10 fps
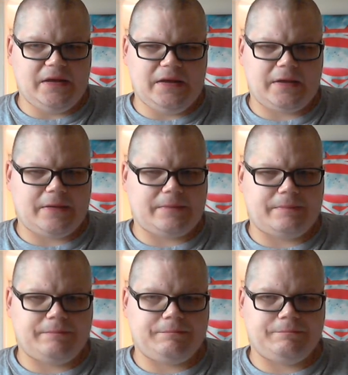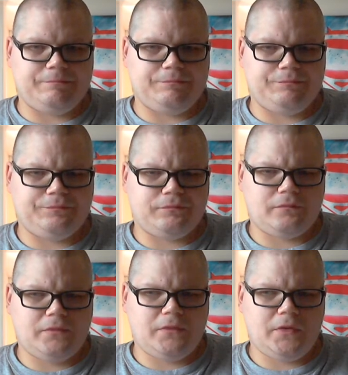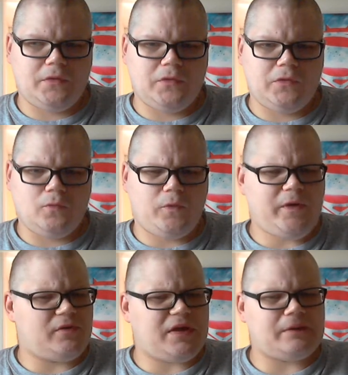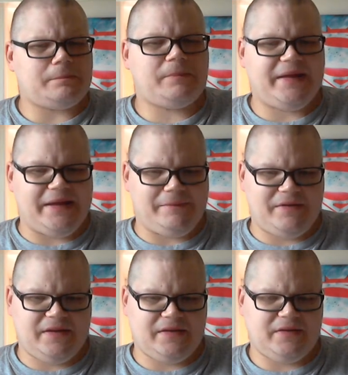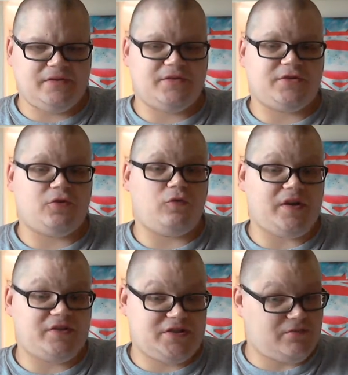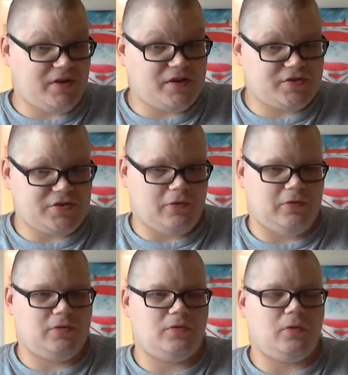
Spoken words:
um, we are not blaming the director